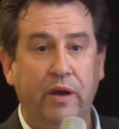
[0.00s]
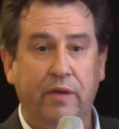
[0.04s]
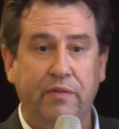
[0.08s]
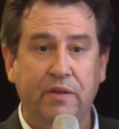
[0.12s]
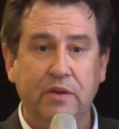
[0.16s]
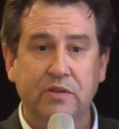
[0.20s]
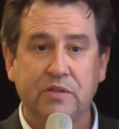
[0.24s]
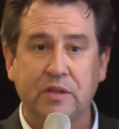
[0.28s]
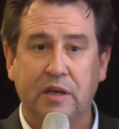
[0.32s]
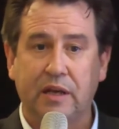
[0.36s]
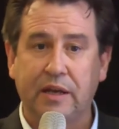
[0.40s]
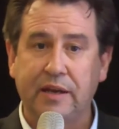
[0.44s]

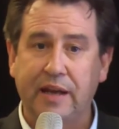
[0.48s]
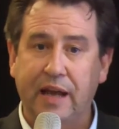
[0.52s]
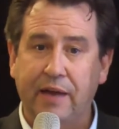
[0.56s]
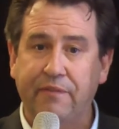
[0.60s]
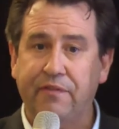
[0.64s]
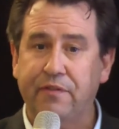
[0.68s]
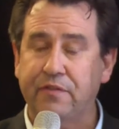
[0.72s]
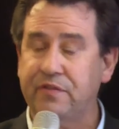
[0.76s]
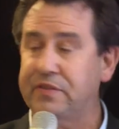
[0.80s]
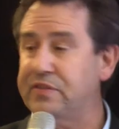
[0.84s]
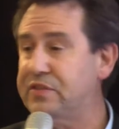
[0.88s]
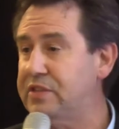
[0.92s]
there's
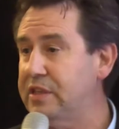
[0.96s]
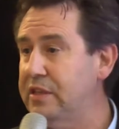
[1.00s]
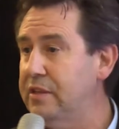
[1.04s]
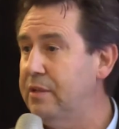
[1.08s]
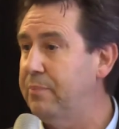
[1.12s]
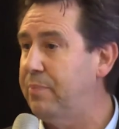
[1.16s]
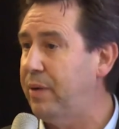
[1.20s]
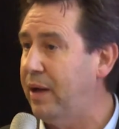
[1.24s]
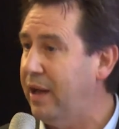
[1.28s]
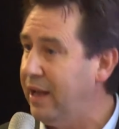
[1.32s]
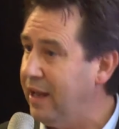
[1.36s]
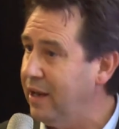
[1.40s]
enough of us in
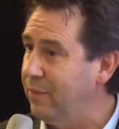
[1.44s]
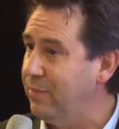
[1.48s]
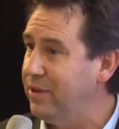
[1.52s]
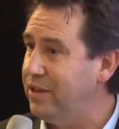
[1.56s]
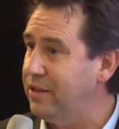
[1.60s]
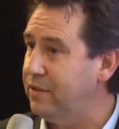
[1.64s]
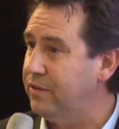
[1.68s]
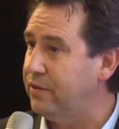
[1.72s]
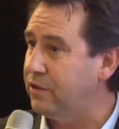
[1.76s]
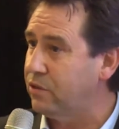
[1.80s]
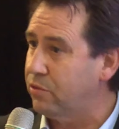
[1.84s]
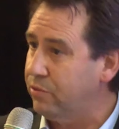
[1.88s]
the
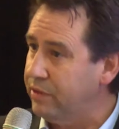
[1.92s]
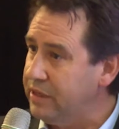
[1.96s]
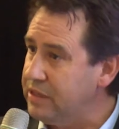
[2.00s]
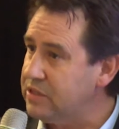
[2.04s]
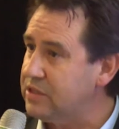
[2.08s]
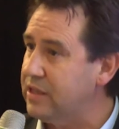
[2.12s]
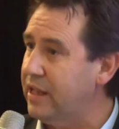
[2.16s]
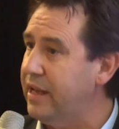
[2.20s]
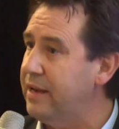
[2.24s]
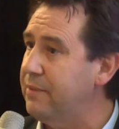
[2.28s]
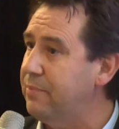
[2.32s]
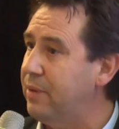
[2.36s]
Parliament, in the
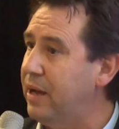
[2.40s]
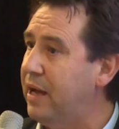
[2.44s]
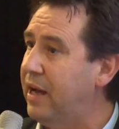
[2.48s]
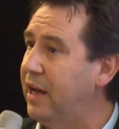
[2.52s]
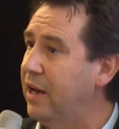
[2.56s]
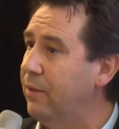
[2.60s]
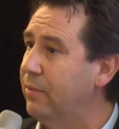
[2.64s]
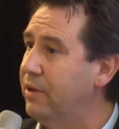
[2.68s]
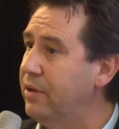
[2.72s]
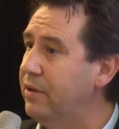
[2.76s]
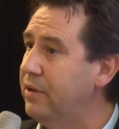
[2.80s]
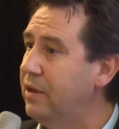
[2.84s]
Queensland
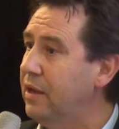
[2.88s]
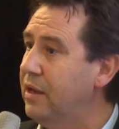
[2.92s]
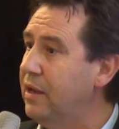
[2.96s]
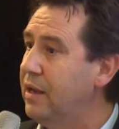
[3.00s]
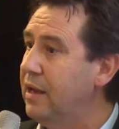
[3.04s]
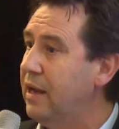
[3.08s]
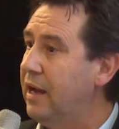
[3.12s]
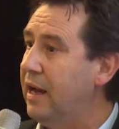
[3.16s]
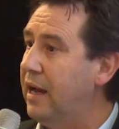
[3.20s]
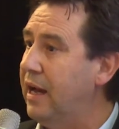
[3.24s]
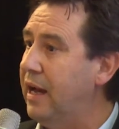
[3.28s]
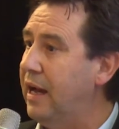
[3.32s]
Parliament,
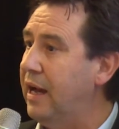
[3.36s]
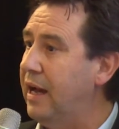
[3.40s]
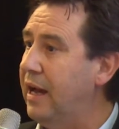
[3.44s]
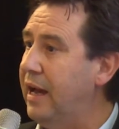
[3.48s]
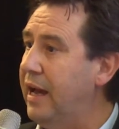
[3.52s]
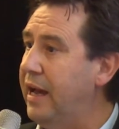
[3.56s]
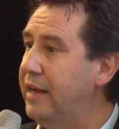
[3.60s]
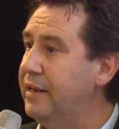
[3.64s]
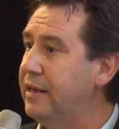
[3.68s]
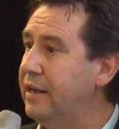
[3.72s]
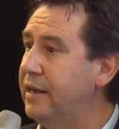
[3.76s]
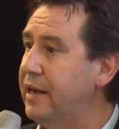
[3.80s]

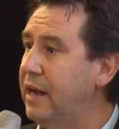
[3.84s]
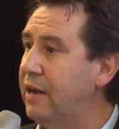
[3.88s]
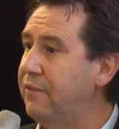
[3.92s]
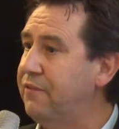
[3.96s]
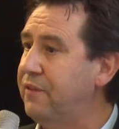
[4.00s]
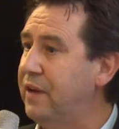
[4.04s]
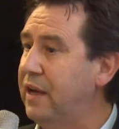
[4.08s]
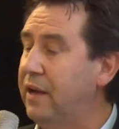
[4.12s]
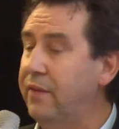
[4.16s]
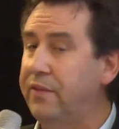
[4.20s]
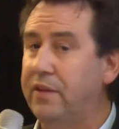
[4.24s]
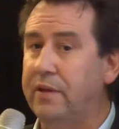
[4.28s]
and
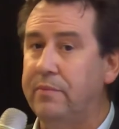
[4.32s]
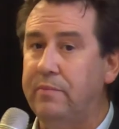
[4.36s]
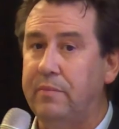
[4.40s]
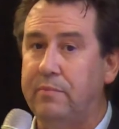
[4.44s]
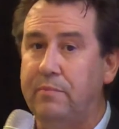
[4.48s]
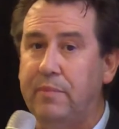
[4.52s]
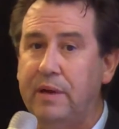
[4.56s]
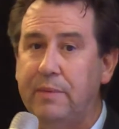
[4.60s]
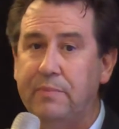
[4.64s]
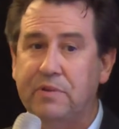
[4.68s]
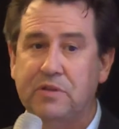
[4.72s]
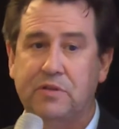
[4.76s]
enough other
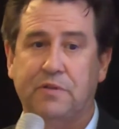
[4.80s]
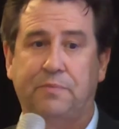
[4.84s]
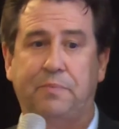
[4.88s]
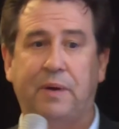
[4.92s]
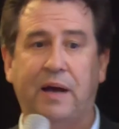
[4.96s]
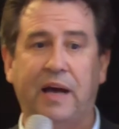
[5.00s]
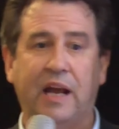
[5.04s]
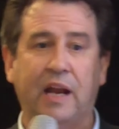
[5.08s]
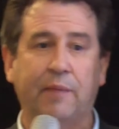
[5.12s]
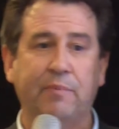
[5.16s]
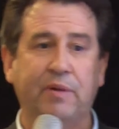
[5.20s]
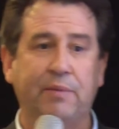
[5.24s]
members of
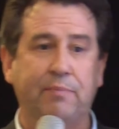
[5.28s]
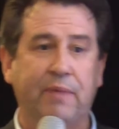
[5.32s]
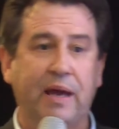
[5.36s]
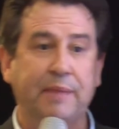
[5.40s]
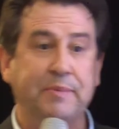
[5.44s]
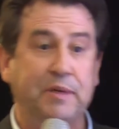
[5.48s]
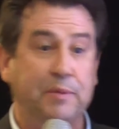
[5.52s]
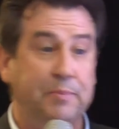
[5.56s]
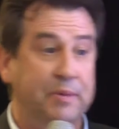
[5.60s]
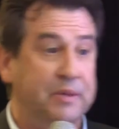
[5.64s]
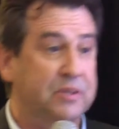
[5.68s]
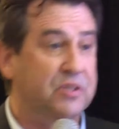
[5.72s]
Parliament
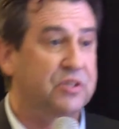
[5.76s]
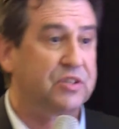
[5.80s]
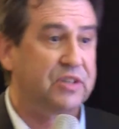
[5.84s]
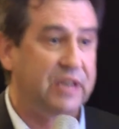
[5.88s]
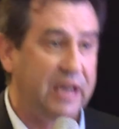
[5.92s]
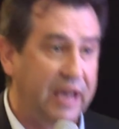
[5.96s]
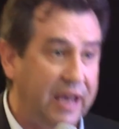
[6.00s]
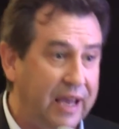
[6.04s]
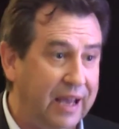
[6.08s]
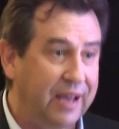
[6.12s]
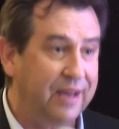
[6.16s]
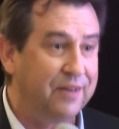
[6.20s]
maybe a bit
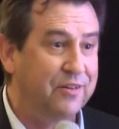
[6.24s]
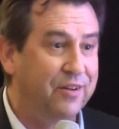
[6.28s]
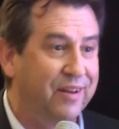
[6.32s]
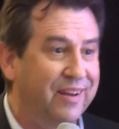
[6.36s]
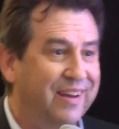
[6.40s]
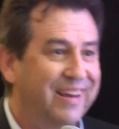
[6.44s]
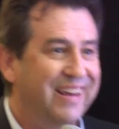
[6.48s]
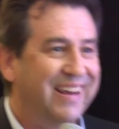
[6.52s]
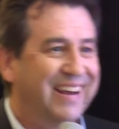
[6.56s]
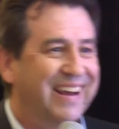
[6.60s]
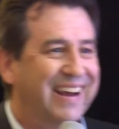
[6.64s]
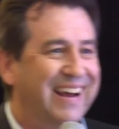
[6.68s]

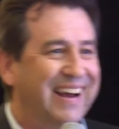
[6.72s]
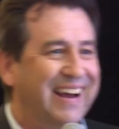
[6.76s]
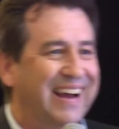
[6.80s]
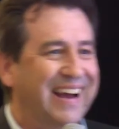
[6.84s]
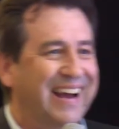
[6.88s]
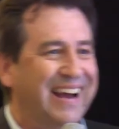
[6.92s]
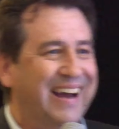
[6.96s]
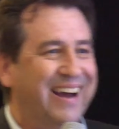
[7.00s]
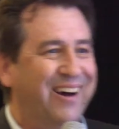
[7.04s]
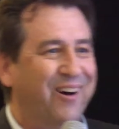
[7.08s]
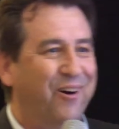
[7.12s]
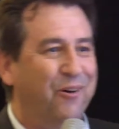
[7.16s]
scared
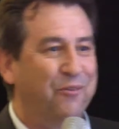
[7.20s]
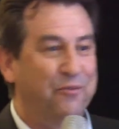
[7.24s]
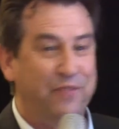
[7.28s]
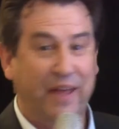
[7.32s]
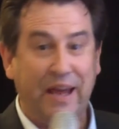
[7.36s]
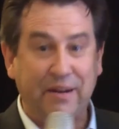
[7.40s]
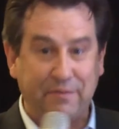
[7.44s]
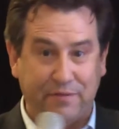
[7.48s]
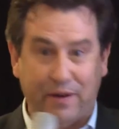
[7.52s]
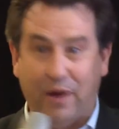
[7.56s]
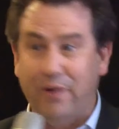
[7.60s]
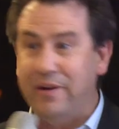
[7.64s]
of
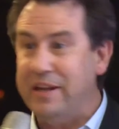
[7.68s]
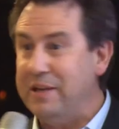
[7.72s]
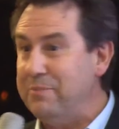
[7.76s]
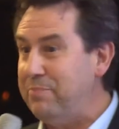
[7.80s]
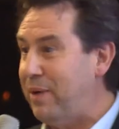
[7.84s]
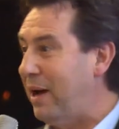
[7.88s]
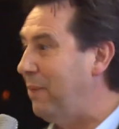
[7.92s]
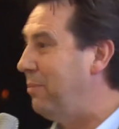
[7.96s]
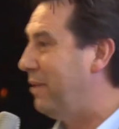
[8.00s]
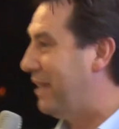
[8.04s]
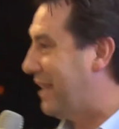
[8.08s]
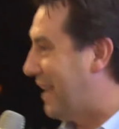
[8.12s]
that
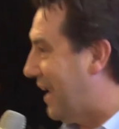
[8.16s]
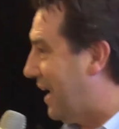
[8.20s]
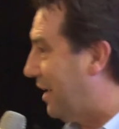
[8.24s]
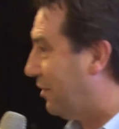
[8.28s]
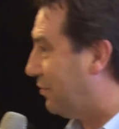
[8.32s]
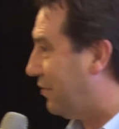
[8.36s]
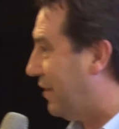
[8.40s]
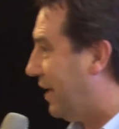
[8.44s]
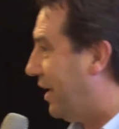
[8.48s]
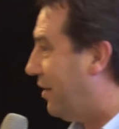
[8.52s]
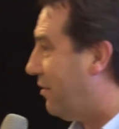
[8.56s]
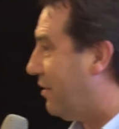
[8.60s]
voting public
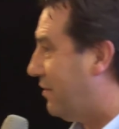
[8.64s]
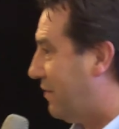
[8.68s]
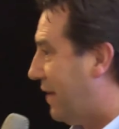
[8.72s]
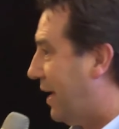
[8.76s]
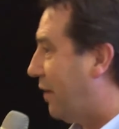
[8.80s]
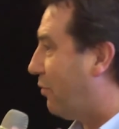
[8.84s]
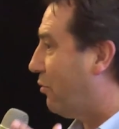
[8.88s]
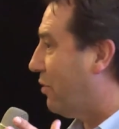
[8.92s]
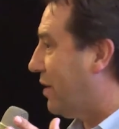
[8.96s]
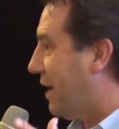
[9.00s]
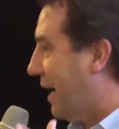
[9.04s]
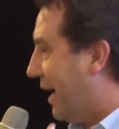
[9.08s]
out there and
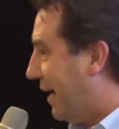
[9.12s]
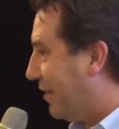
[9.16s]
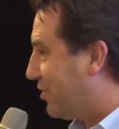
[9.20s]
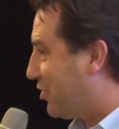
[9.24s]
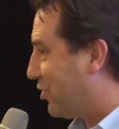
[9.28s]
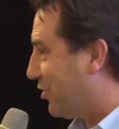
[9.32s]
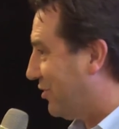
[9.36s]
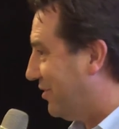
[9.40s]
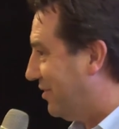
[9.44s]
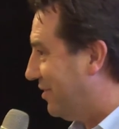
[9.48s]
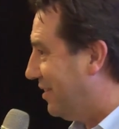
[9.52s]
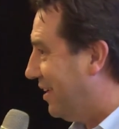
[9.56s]
that
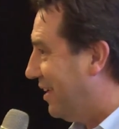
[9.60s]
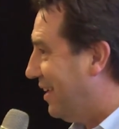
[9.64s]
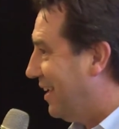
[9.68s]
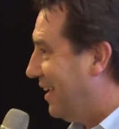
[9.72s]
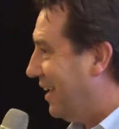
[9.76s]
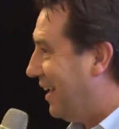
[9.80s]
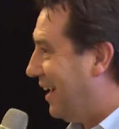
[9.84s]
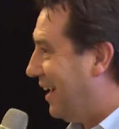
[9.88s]
reaction,